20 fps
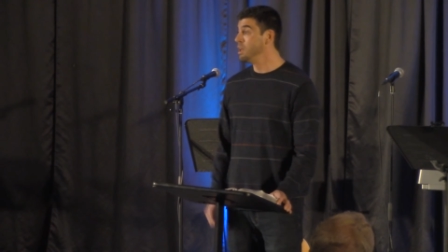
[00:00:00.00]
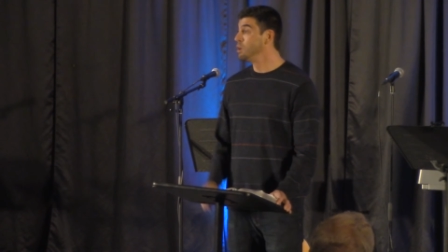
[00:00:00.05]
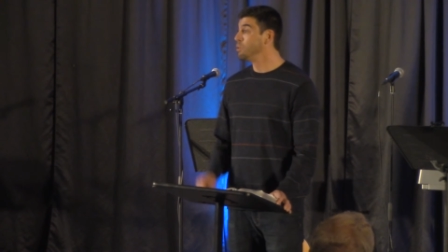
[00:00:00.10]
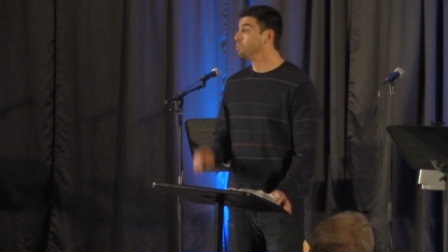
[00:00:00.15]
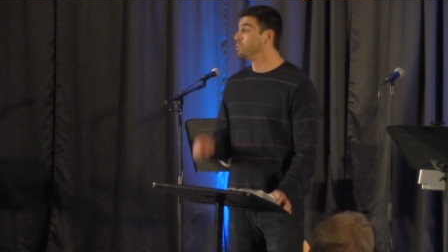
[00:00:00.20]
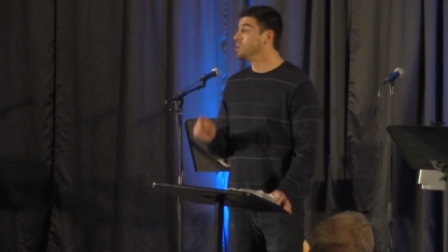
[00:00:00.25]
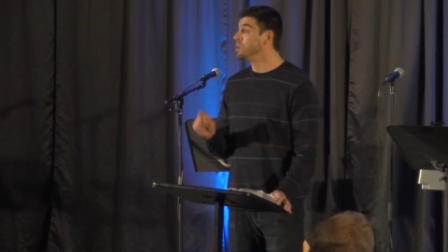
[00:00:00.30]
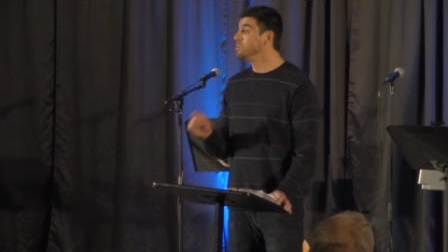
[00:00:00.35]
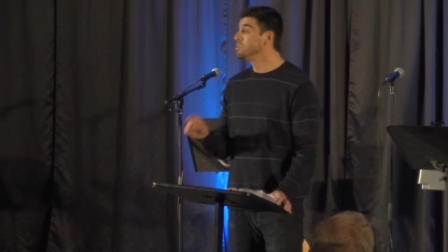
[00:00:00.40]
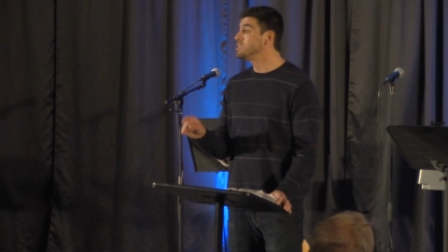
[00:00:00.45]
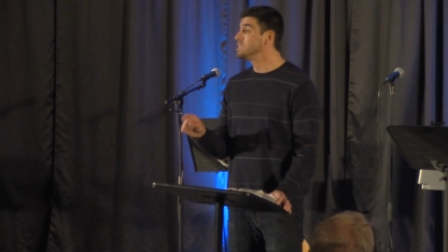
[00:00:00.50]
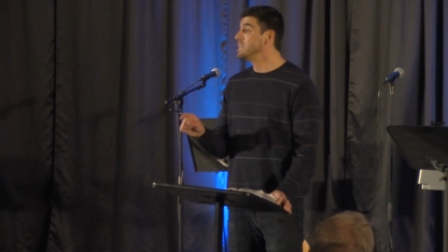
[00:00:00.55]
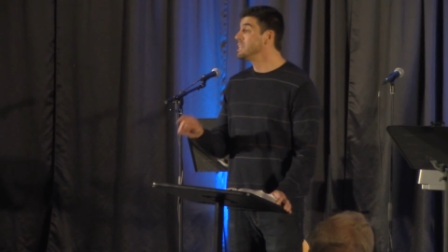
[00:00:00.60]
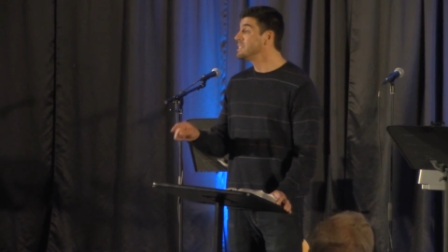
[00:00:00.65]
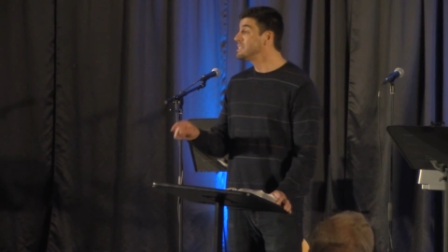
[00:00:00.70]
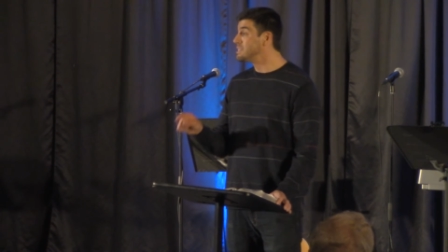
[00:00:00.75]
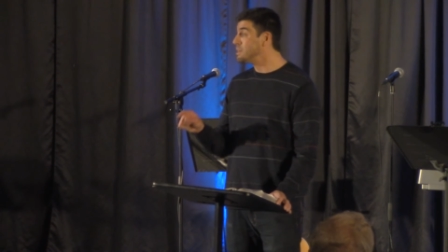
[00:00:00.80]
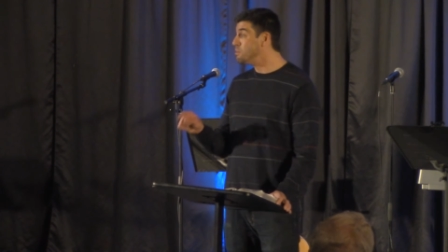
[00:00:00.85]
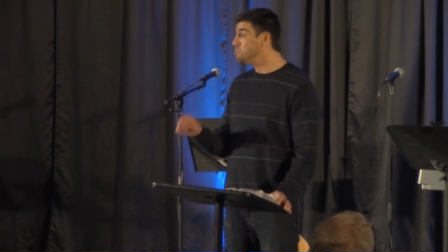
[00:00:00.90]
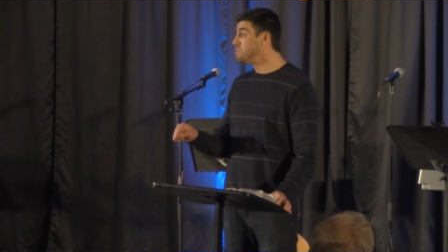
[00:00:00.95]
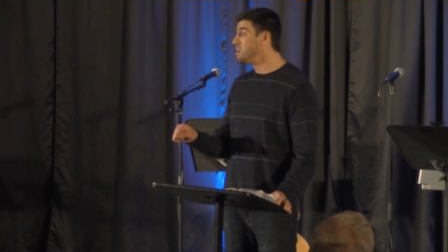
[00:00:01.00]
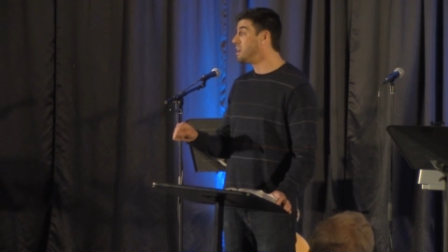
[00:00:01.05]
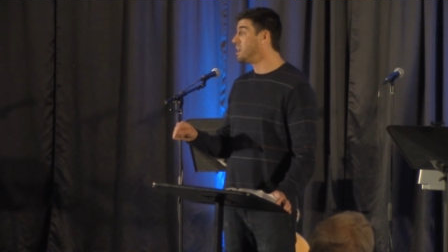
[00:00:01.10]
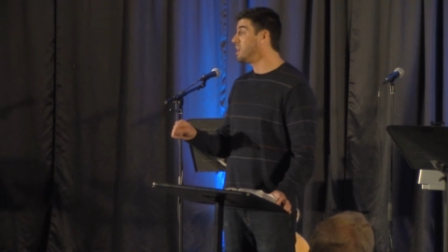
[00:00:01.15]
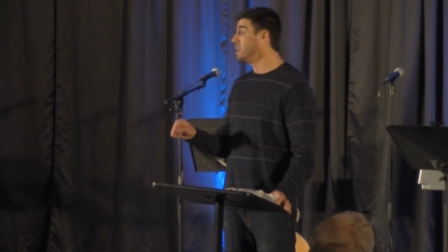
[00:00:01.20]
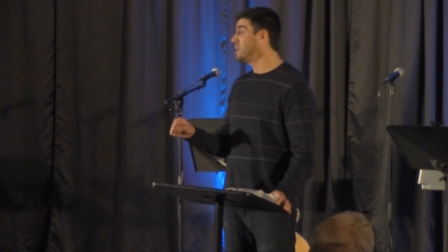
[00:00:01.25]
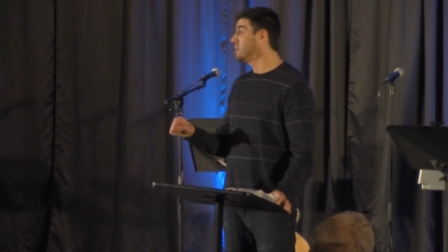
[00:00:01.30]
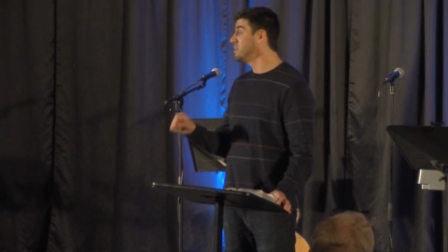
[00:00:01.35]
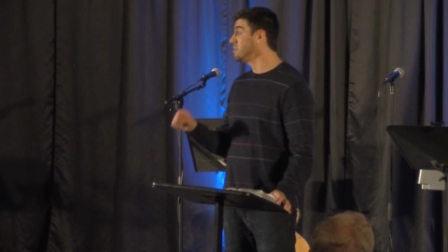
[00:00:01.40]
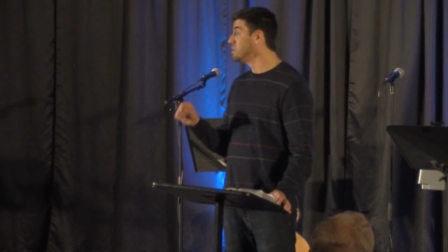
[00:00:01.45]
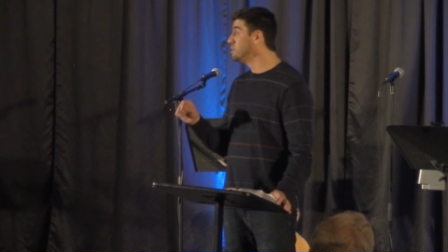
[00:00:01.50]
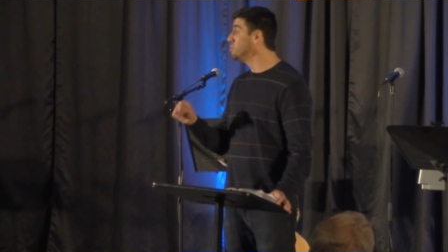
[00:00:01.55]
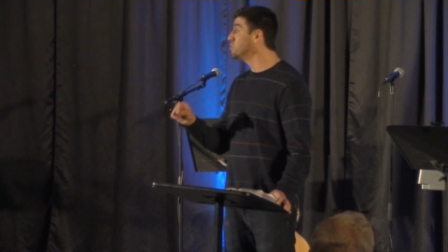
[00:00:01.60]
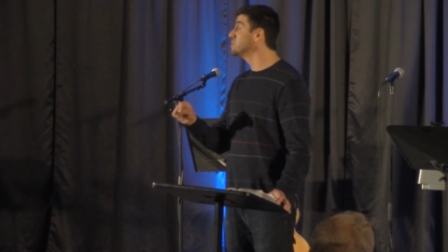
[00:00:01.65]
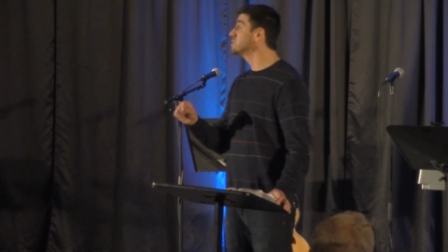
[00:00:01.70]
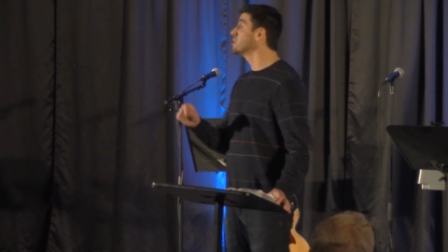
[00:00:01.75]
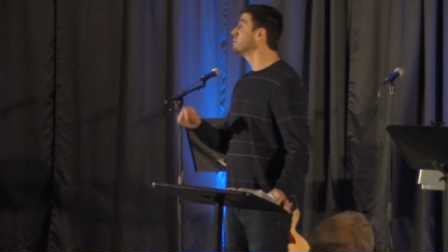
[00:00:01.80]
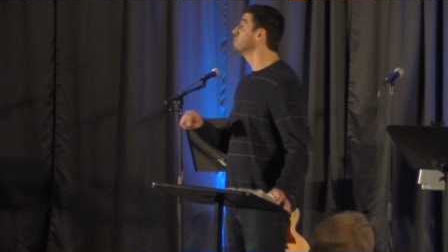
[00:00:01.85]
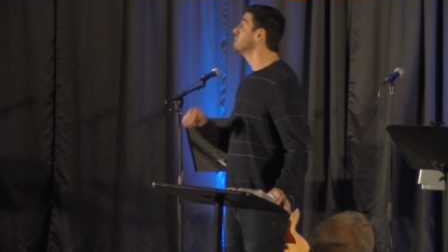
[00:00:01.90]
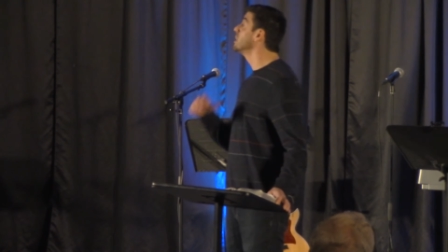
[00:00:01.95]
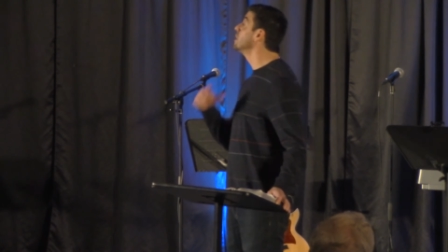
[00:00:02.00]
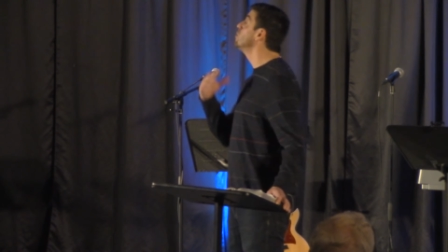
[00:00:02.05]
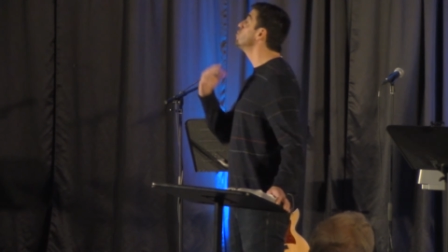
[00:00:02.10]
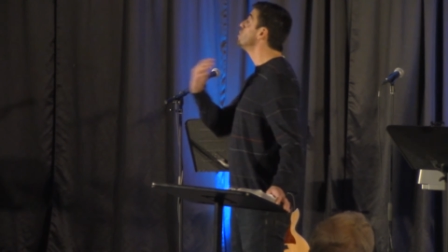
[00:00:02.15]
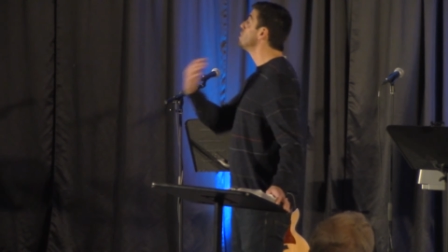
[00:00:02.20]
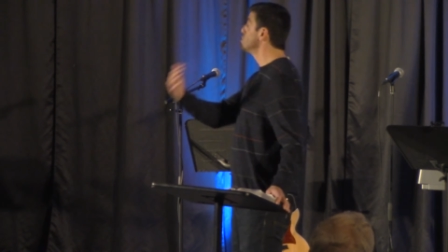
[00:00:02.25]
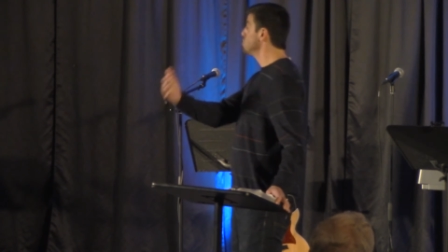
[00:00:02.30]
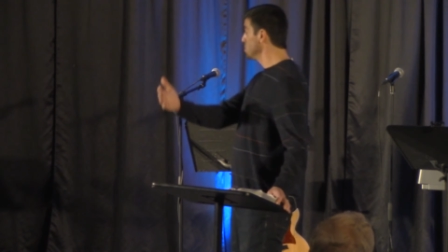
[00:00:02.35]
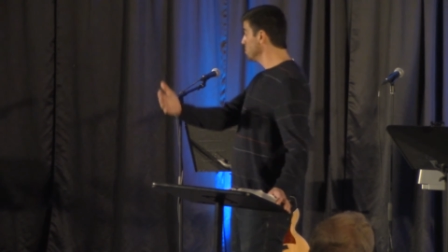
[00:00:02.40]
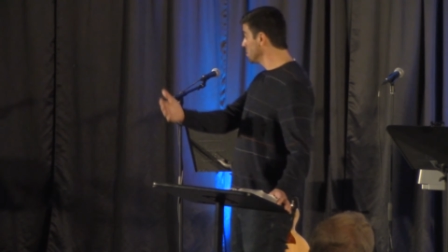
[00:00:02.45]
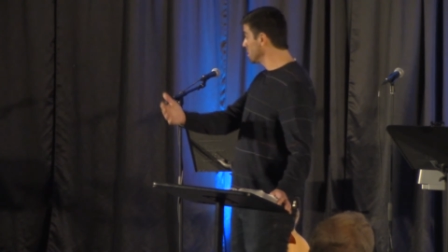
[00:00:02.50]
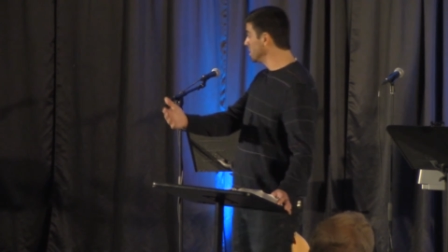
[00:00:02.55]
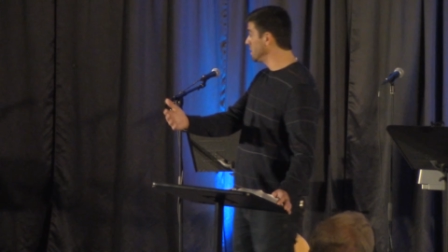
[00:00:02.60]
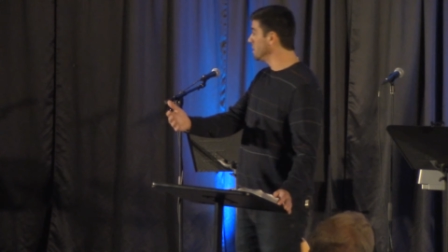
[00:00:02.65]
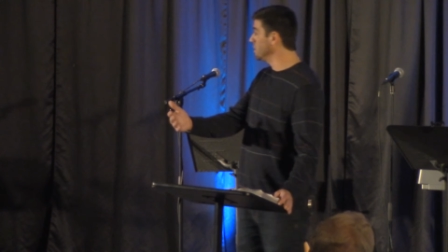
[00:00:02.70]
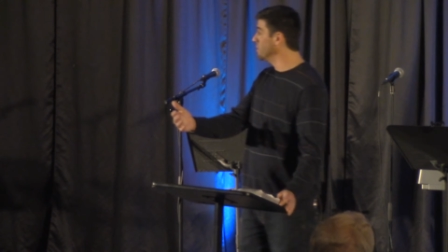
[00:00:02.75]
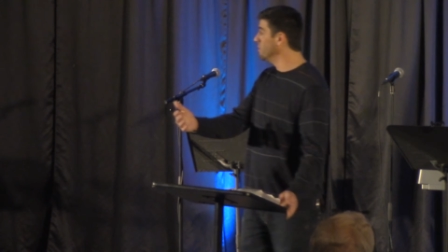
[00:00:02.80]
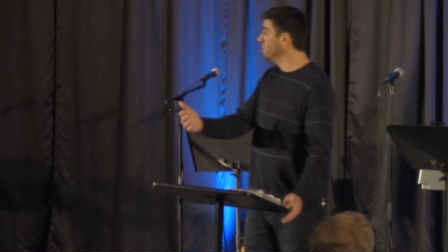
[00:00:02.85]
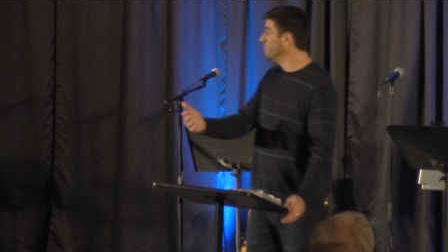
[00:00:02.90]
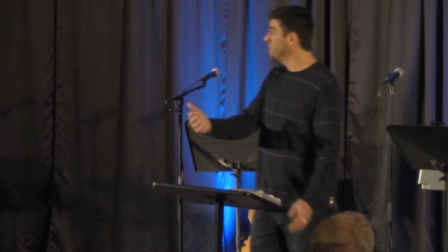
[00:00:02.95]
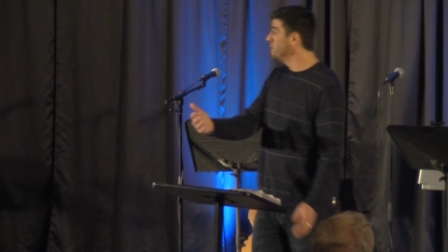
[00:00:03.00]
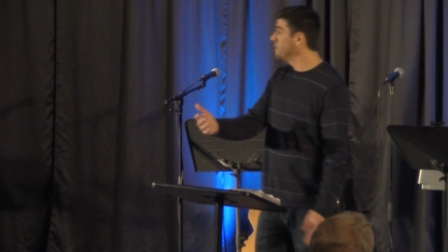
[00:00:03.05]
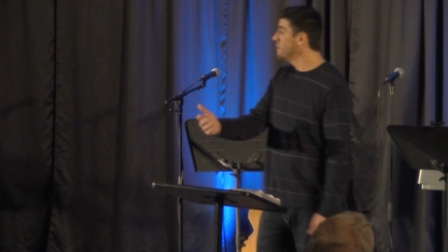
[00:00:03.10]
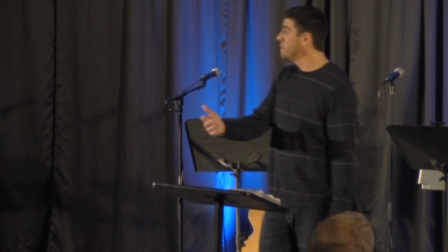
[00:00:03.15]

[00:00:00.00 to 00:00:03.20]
When you see somebody doing something you wish you could do,